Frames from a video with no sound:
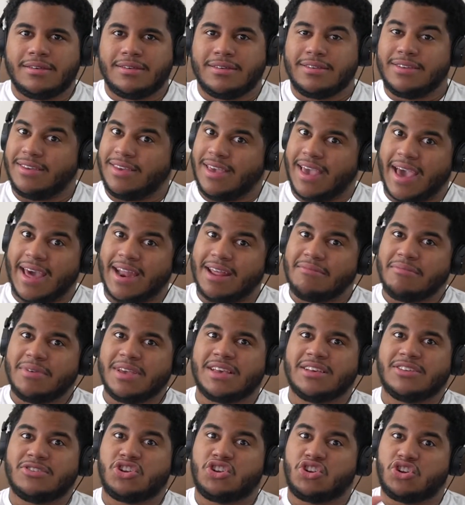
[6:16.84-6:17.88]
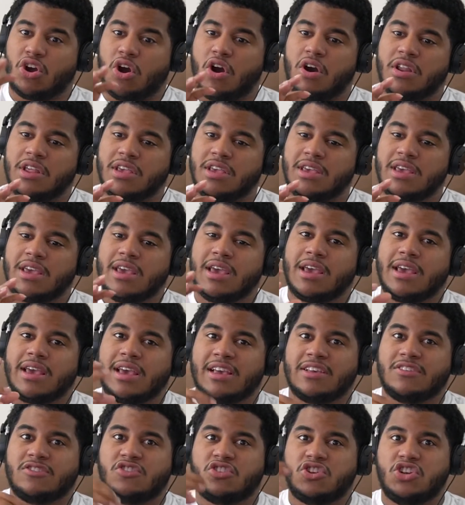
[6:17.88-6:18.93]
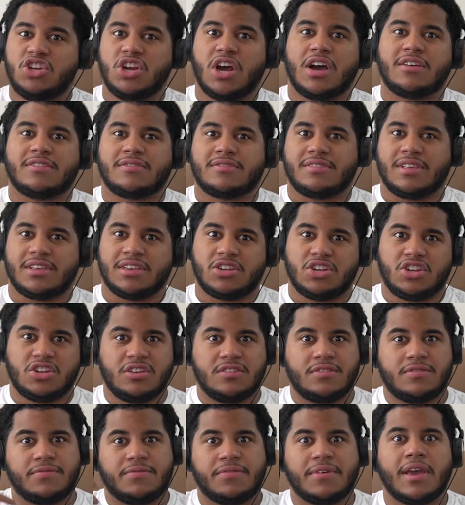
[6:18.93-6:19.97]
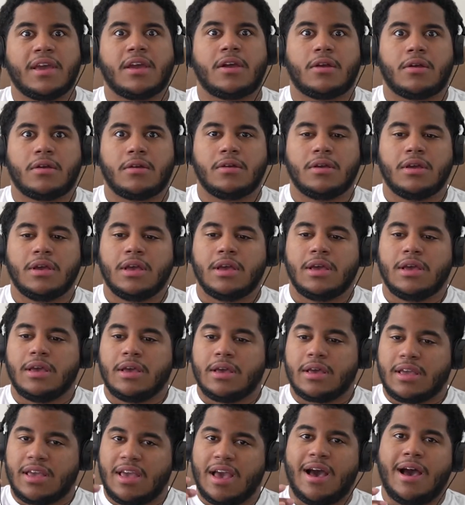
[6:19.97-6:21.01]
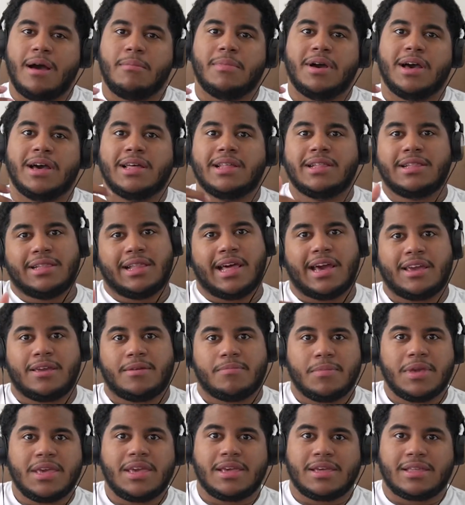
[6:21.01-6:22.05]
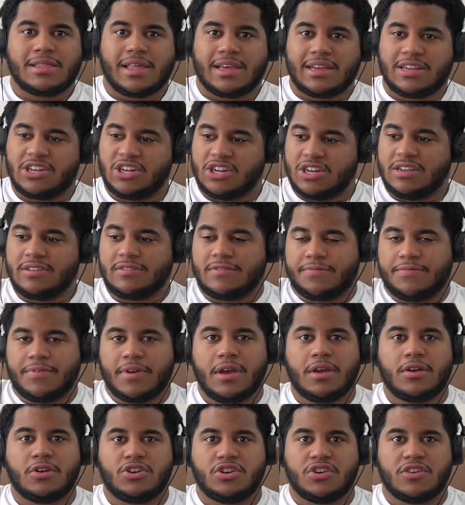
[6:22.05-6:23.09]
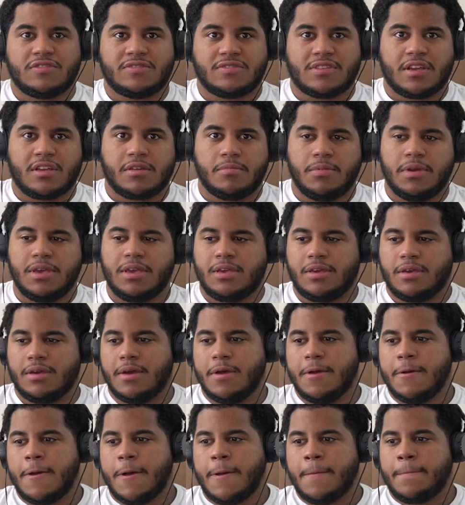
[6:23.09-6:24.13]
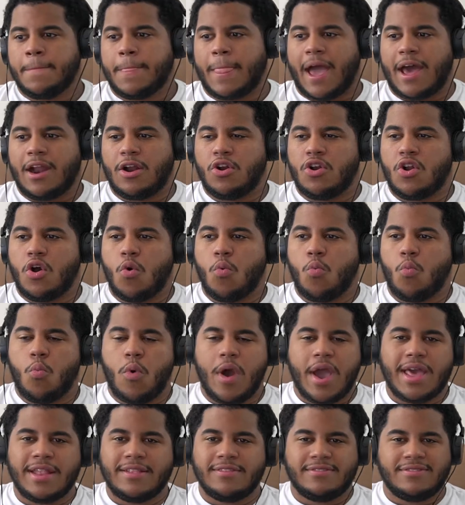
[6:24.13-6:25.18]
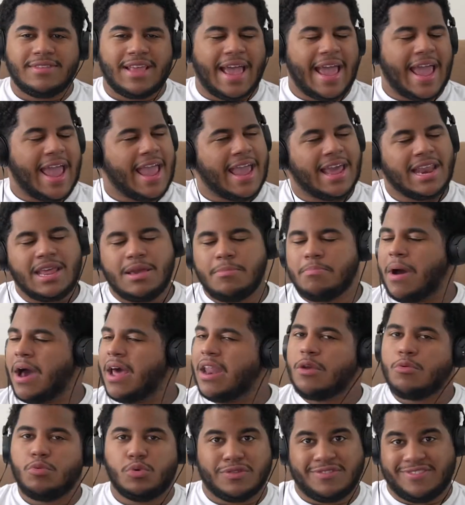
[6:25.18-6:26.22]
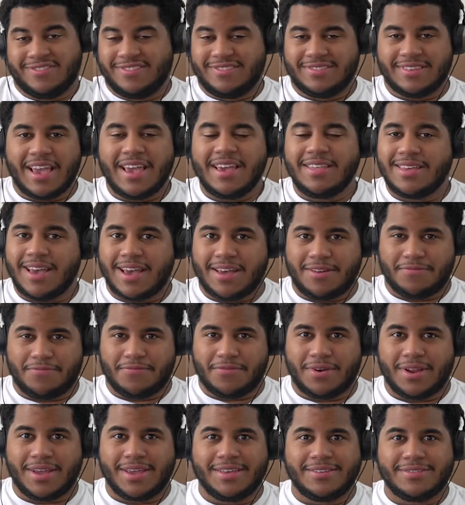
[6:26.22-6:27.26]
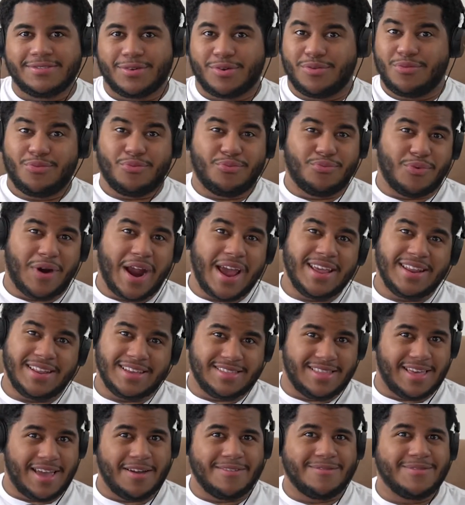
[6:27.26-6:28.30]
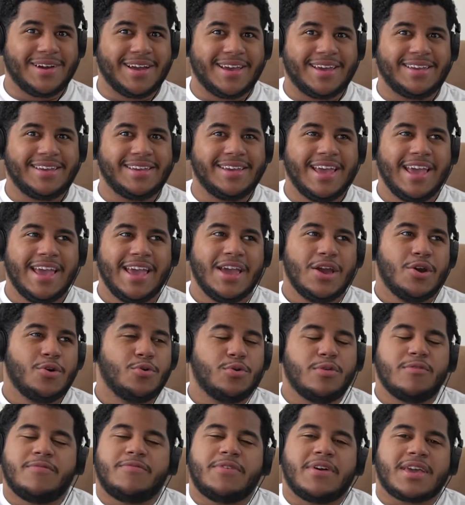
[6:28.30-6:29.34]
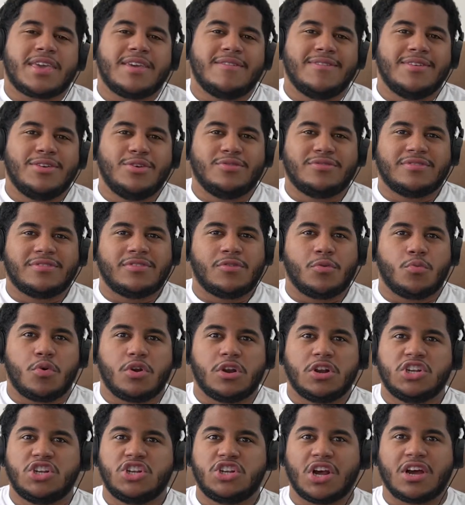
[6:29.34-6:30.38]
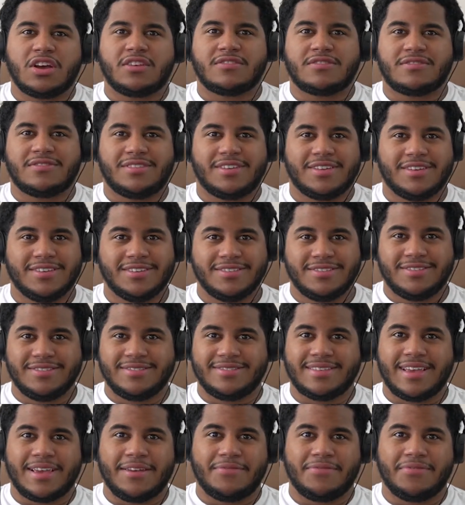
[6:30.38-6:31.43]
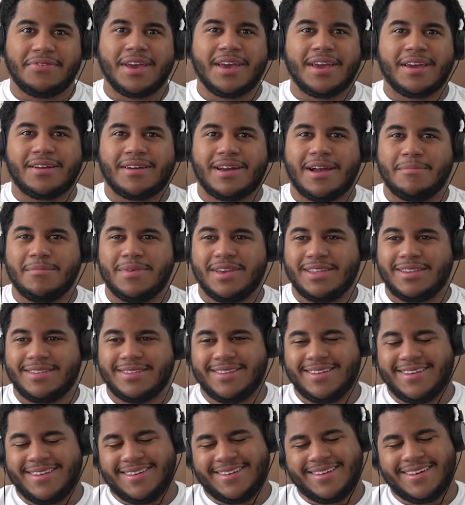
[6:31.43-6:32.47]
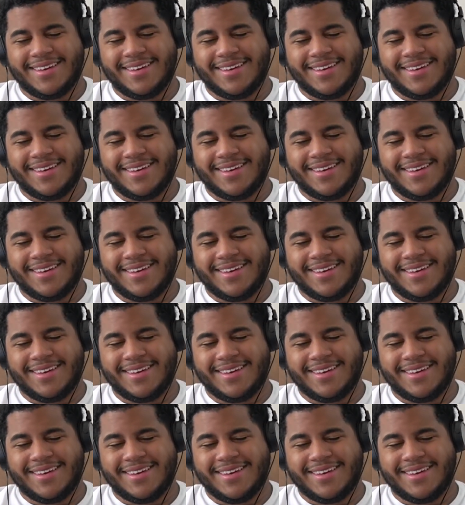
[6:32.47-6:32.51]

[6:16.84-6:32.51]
You get it? Because Shawty is just, like she's fair, comma, like me, like she's fair just like me. I don't know when anybody would say that phrase or write it that way. Who the fuck even uses the word just to say fair? I mean,